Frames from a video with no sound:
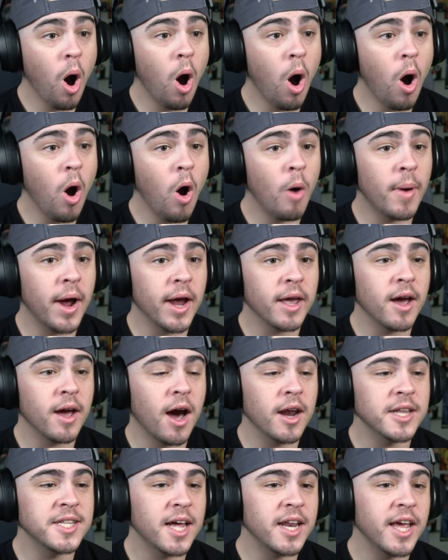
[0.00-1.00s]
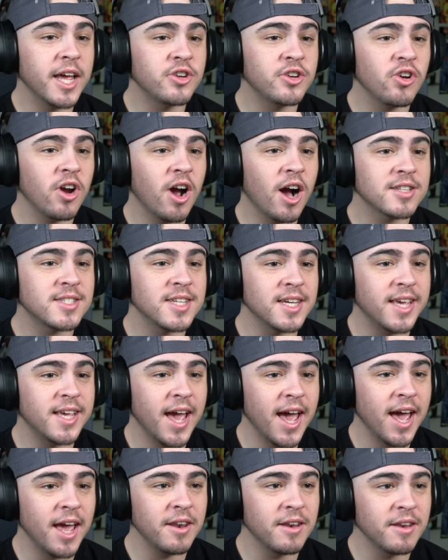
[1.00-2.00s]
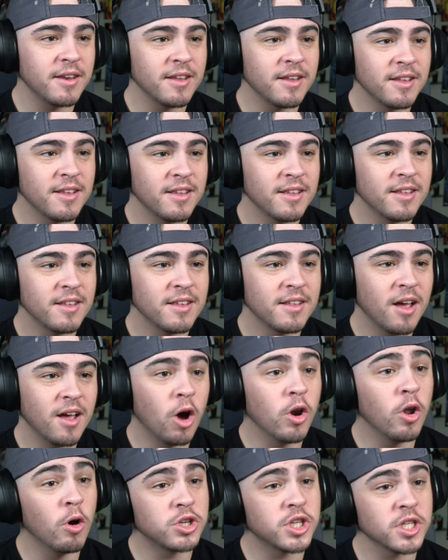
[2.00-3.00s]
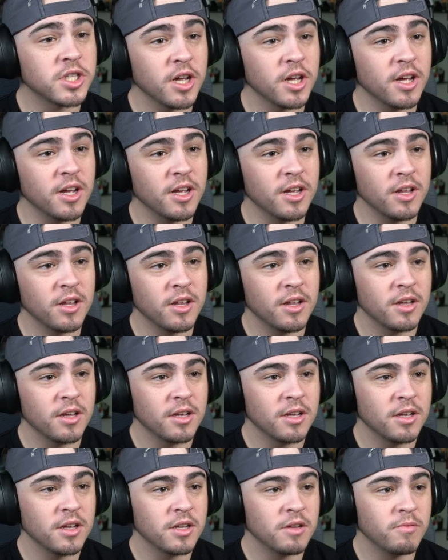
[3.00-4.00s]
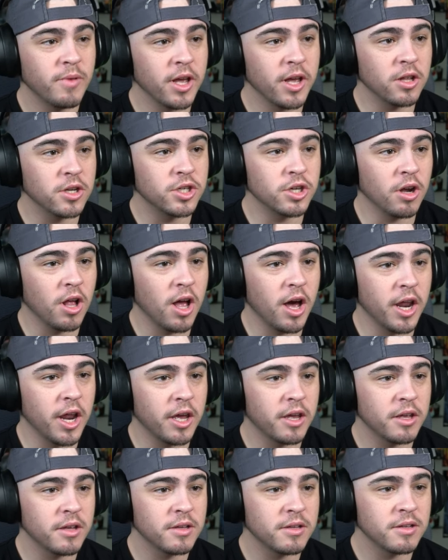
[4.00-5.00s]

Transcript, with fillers: oh my god, is that Atriox again? Oh no, it's just a regular drill honey.